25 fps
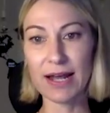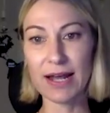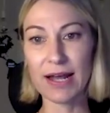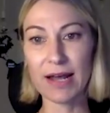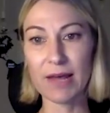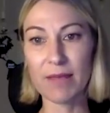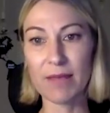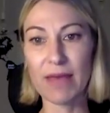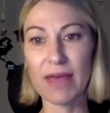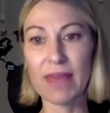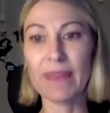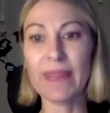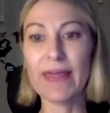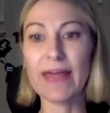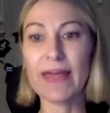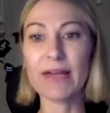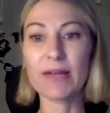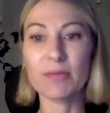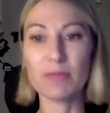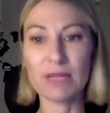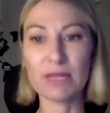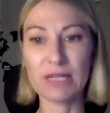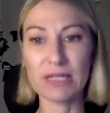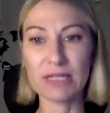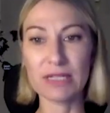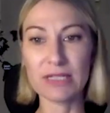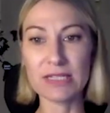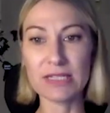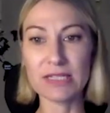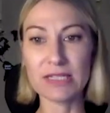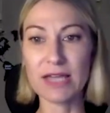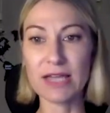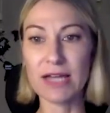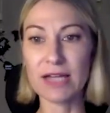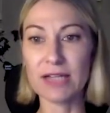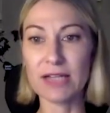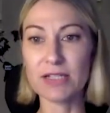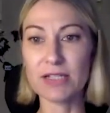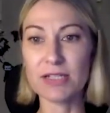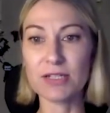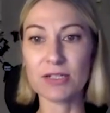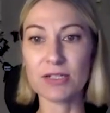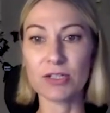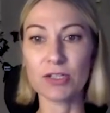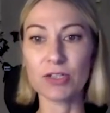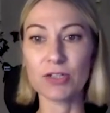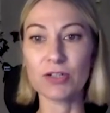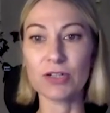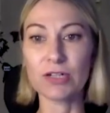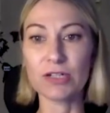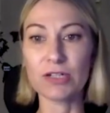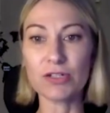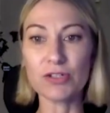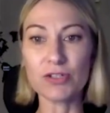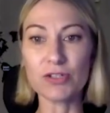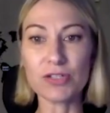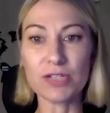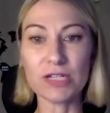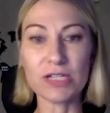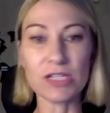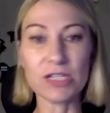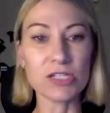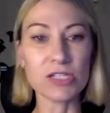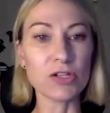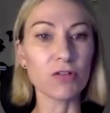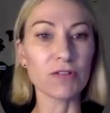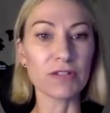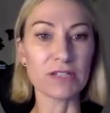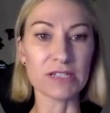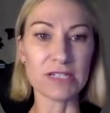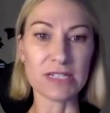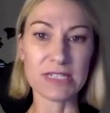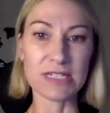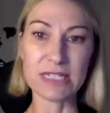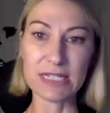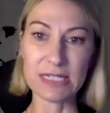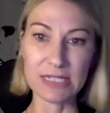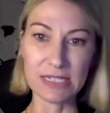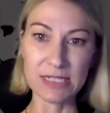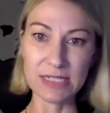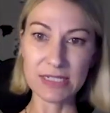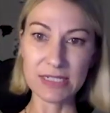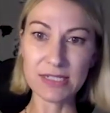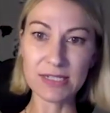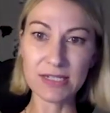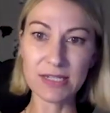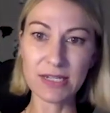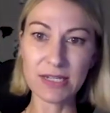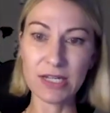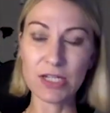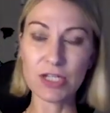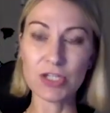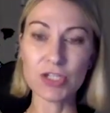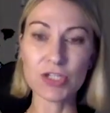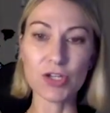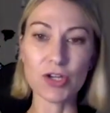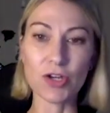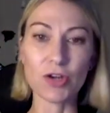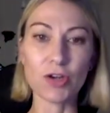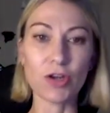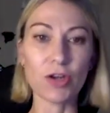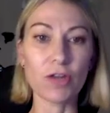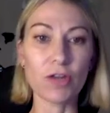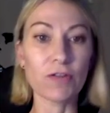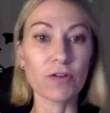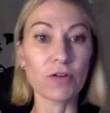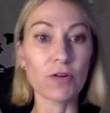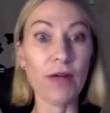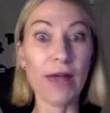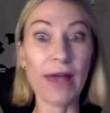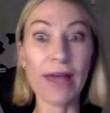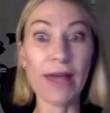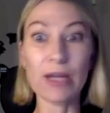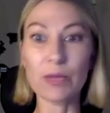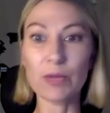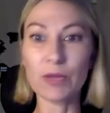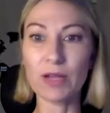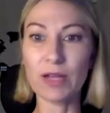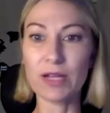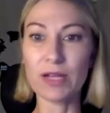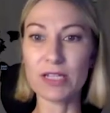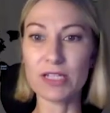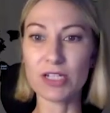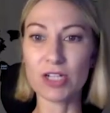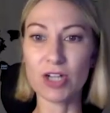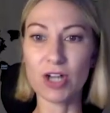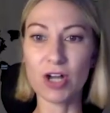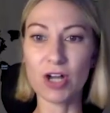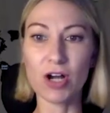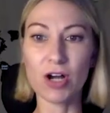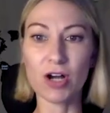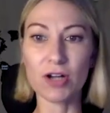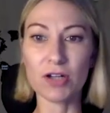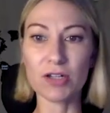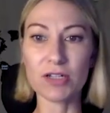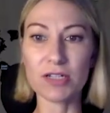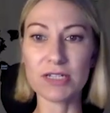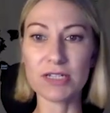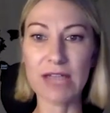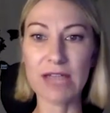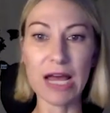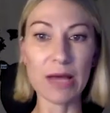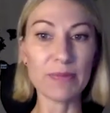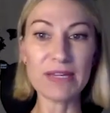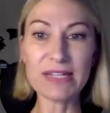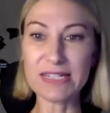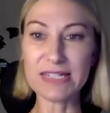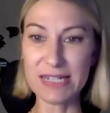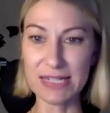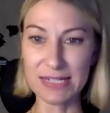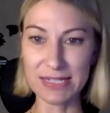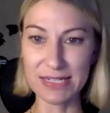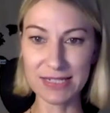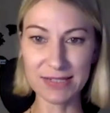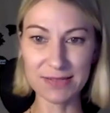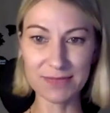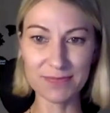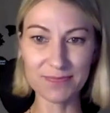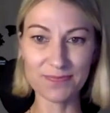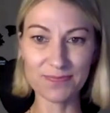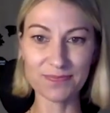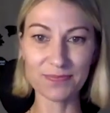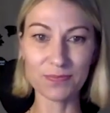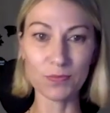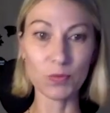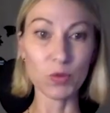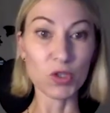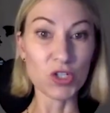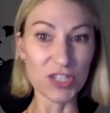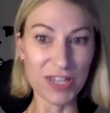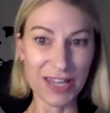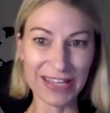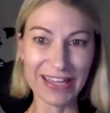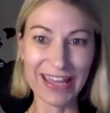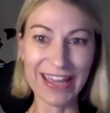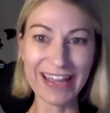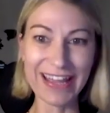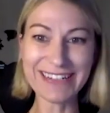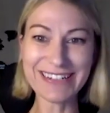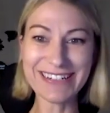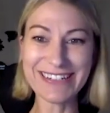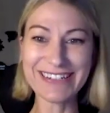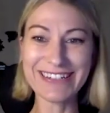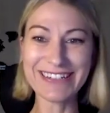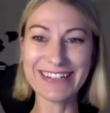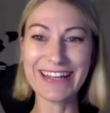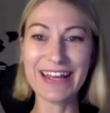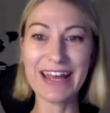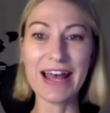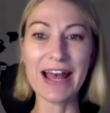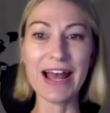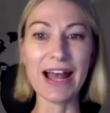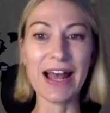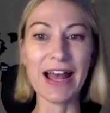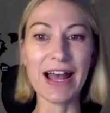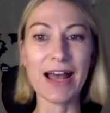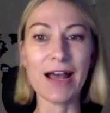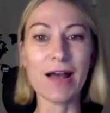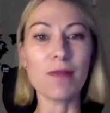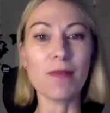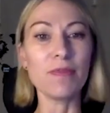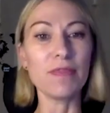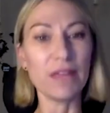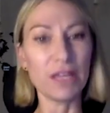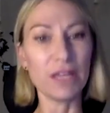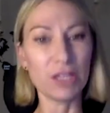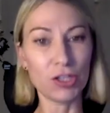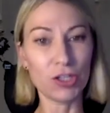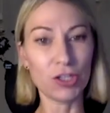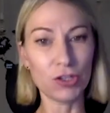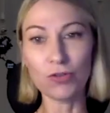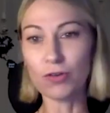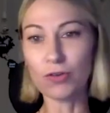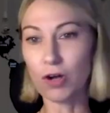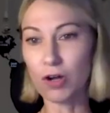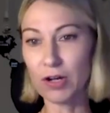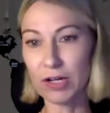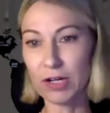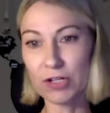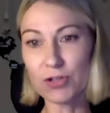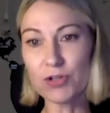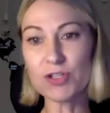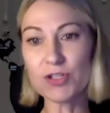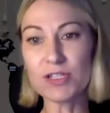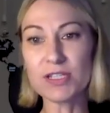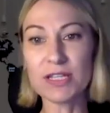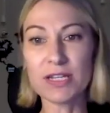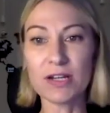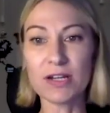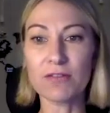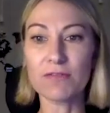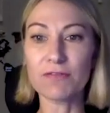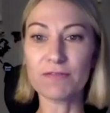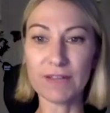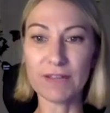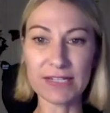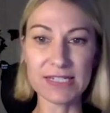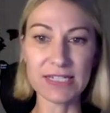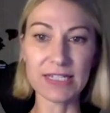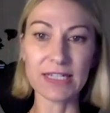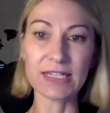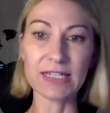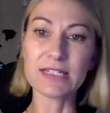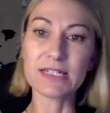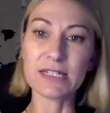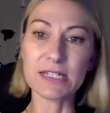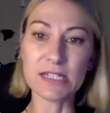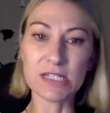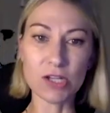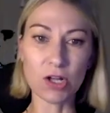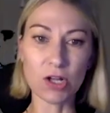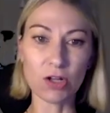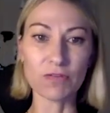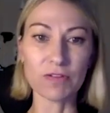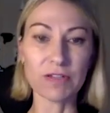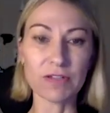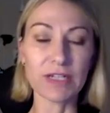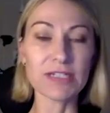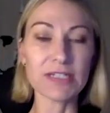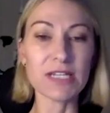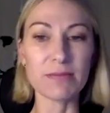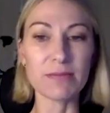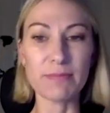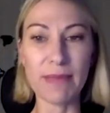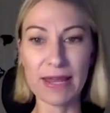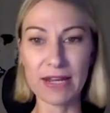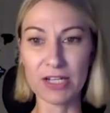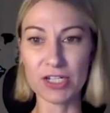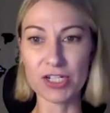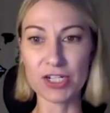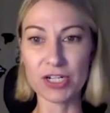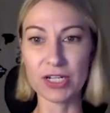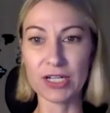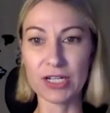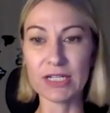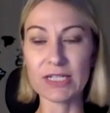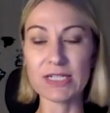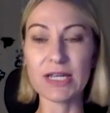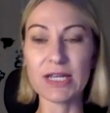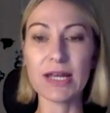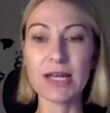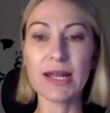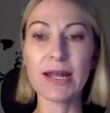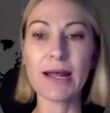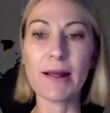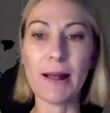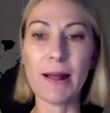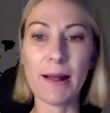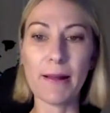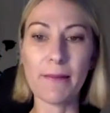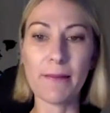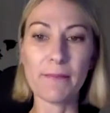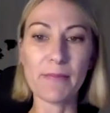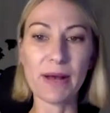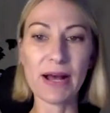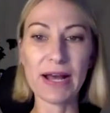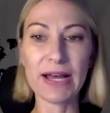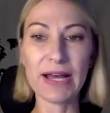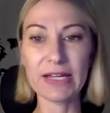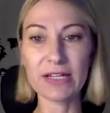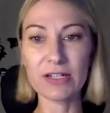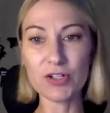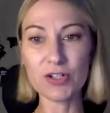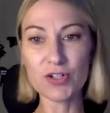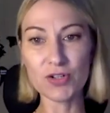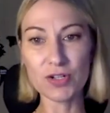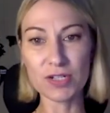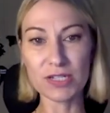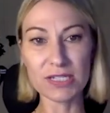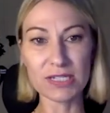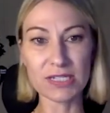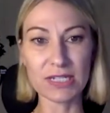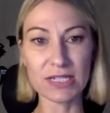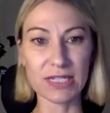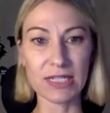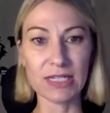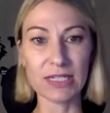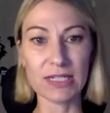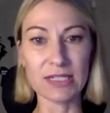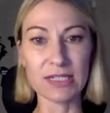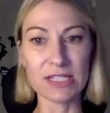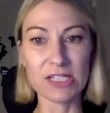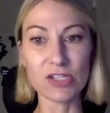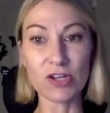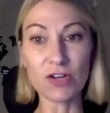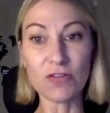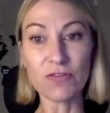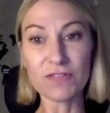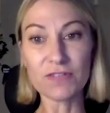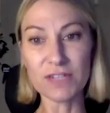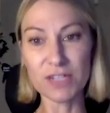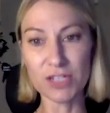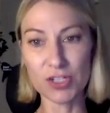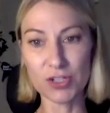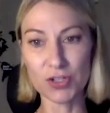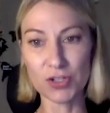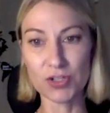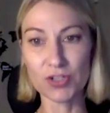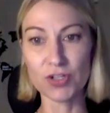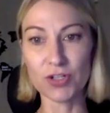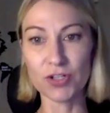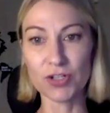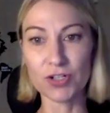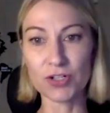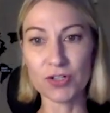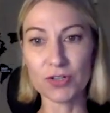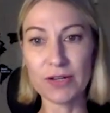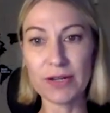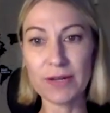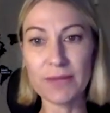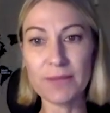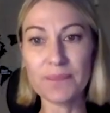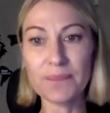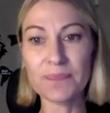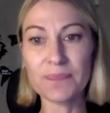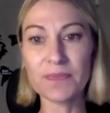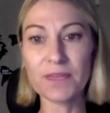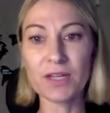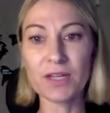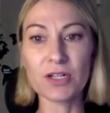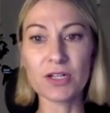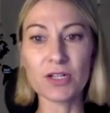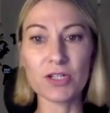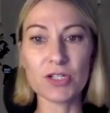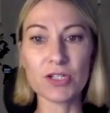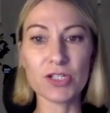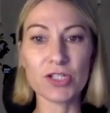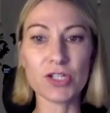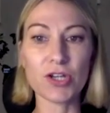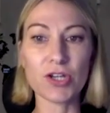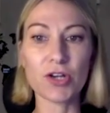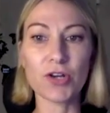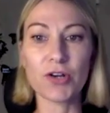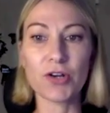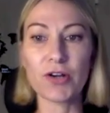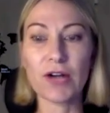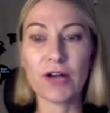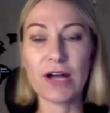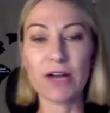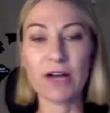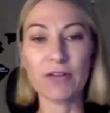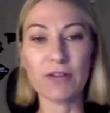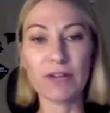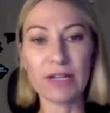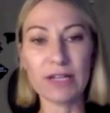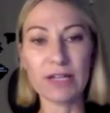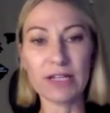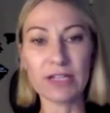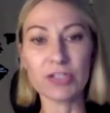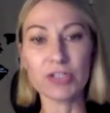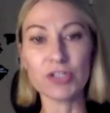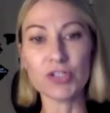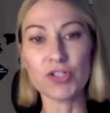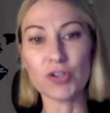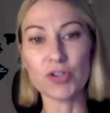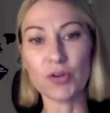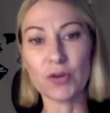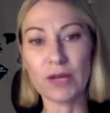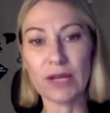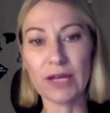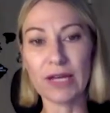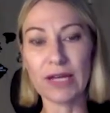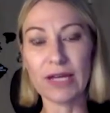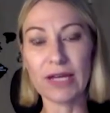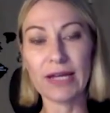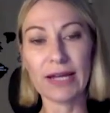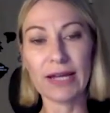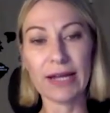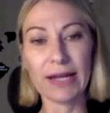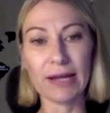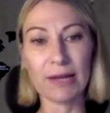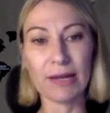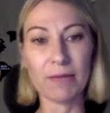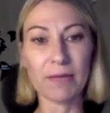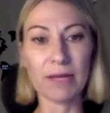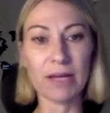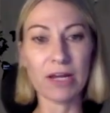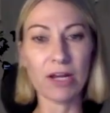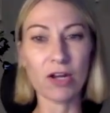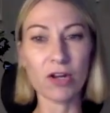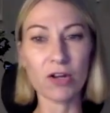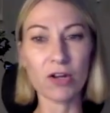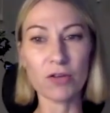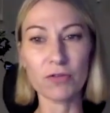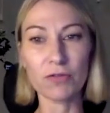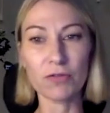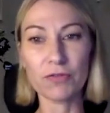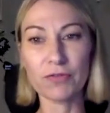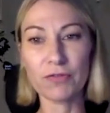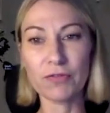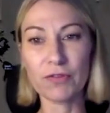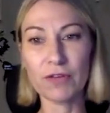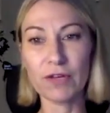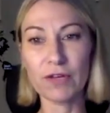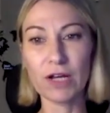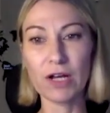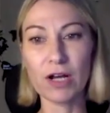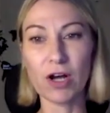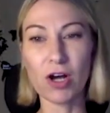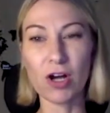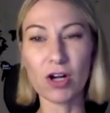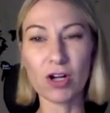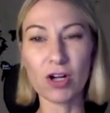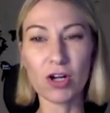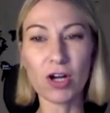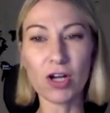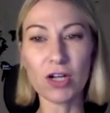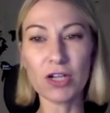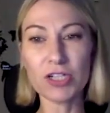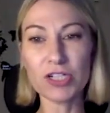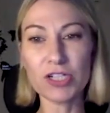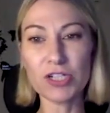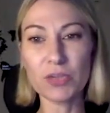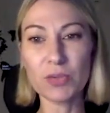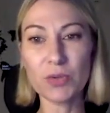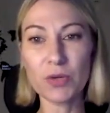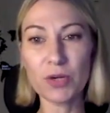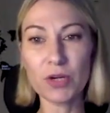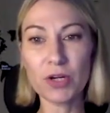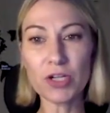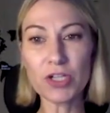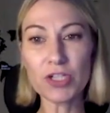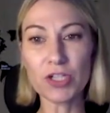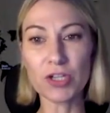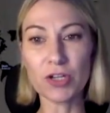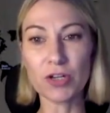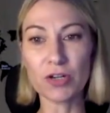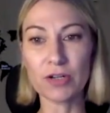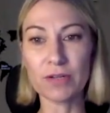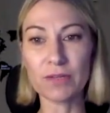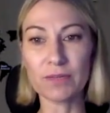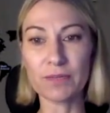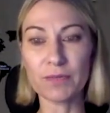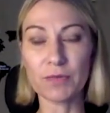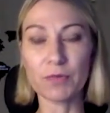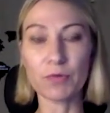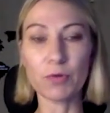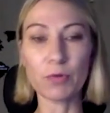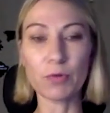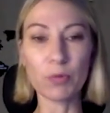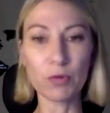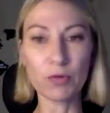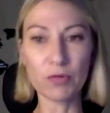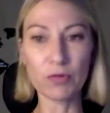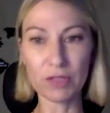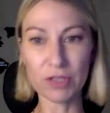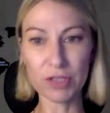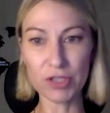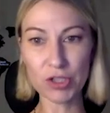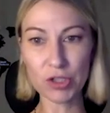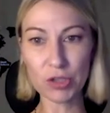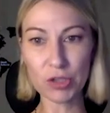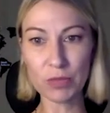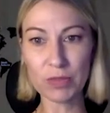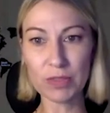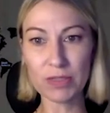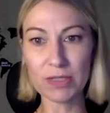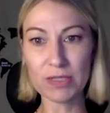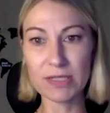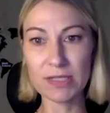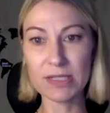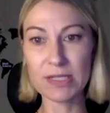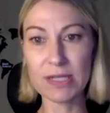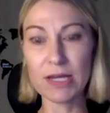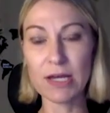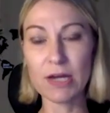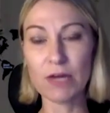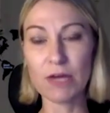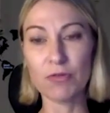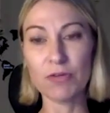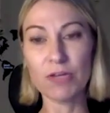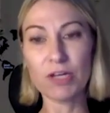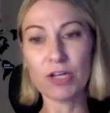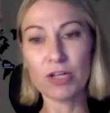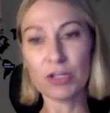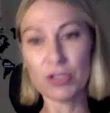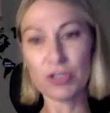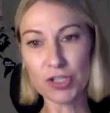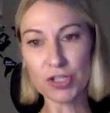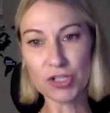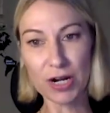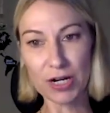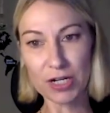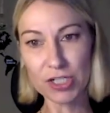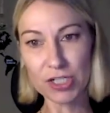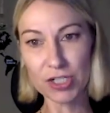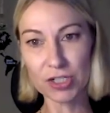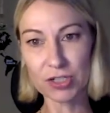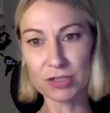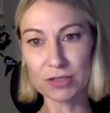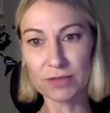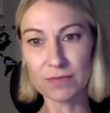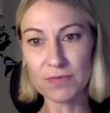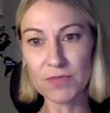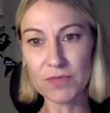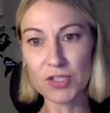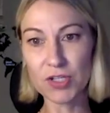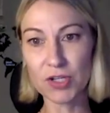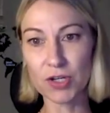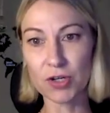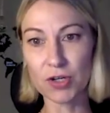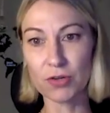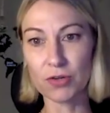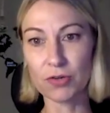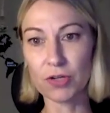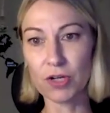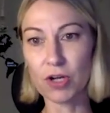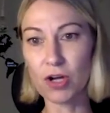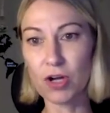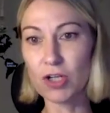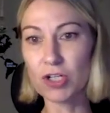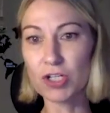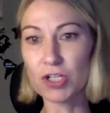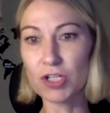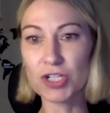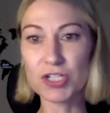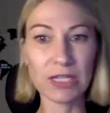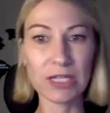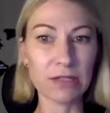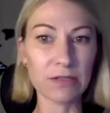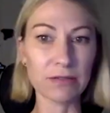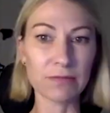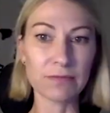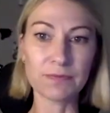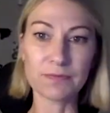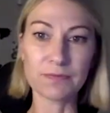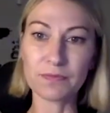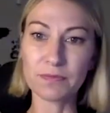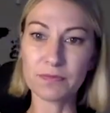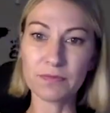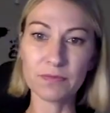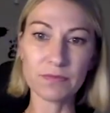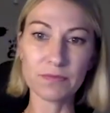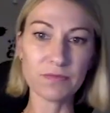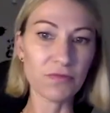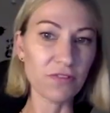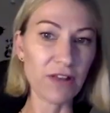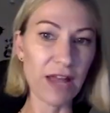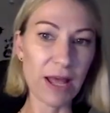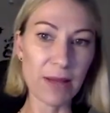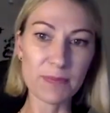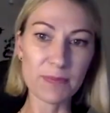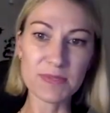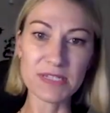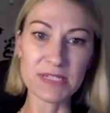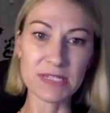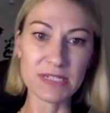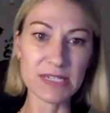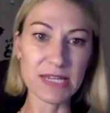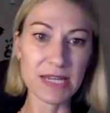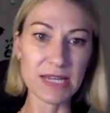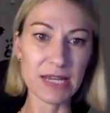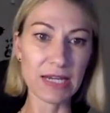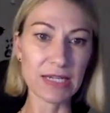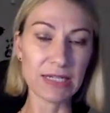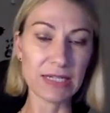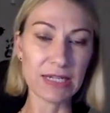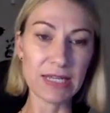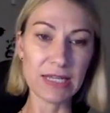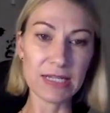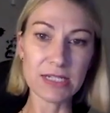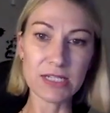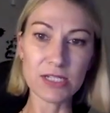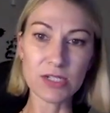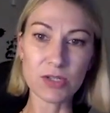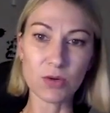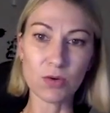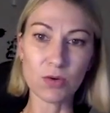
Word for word: um, and that means that you're interested in solving diseases so if your animal has got diabetes which they get um, then you are interested in fixing it and solving it and managing it um, my interest is soft tissue surgery so i really enjoy um, a lot of oncology work, so removing tumors, reconstruction, so large skin flaps and techniques,